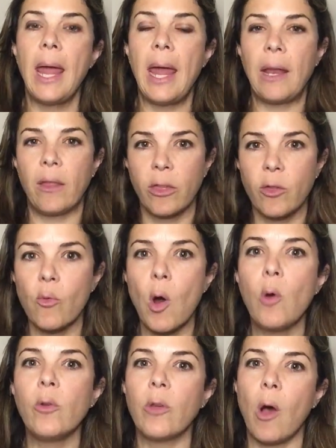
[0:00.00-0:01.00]
it
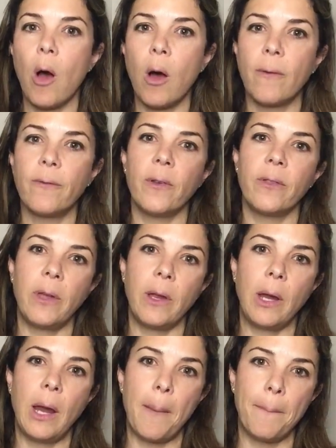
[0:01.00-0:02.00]
throws off
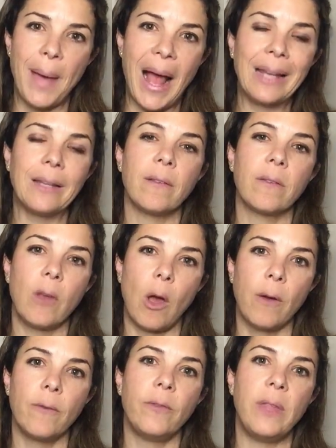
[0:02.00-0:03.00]
the balance
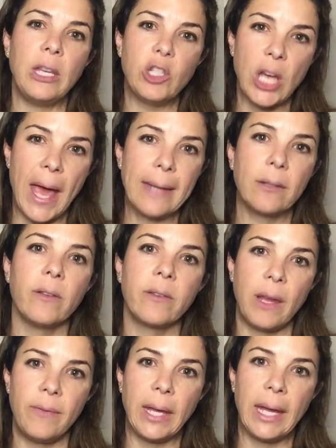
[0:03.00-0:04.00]
of the channels
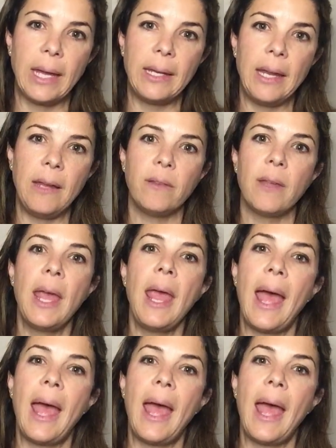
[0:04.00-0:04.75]
in the kidneys,